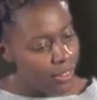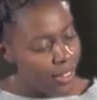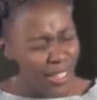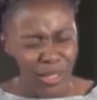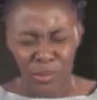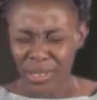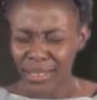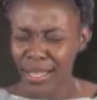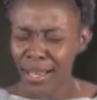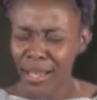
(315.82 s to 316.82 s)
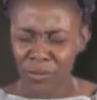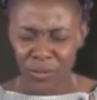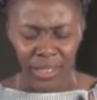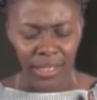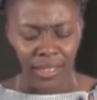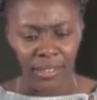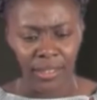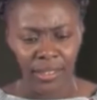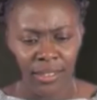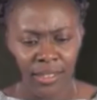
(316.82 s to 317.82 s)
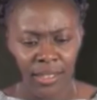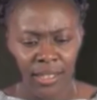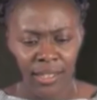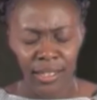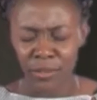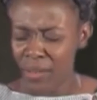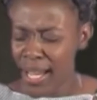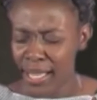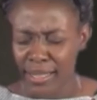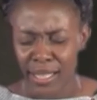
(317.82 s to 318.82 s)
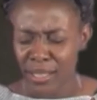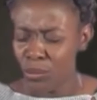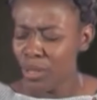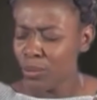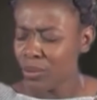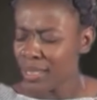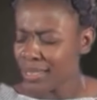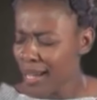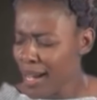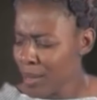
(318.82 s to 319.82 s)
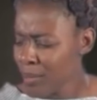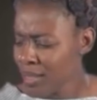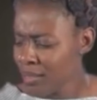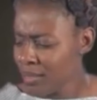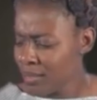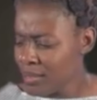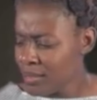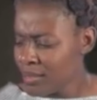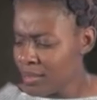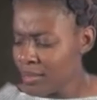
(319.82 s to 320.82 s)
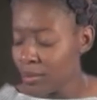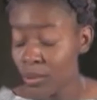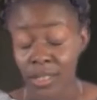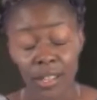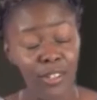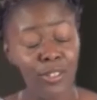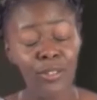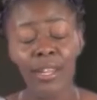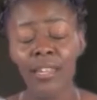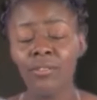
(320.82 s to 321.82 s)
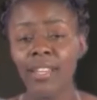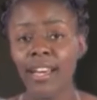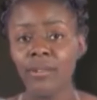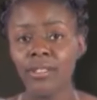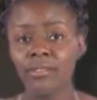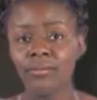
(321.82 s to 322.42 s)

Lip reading: And it was comforting to find that in what was common was also a flower.